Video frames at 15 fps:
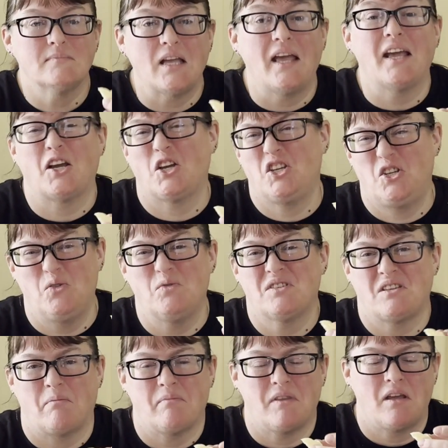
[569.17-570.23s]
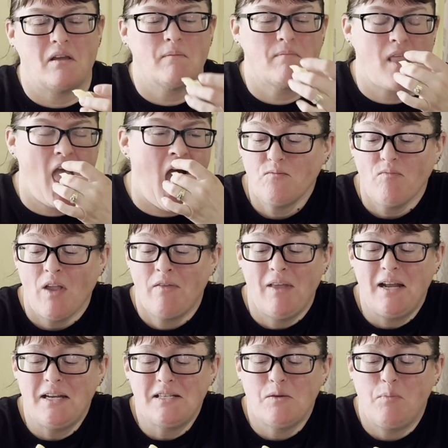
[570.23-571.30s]
it could use something.
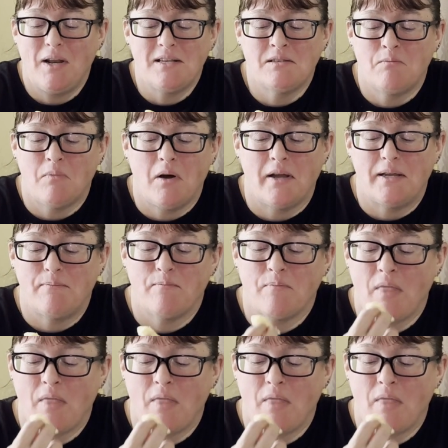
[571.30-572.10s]
That is a pleasant bite.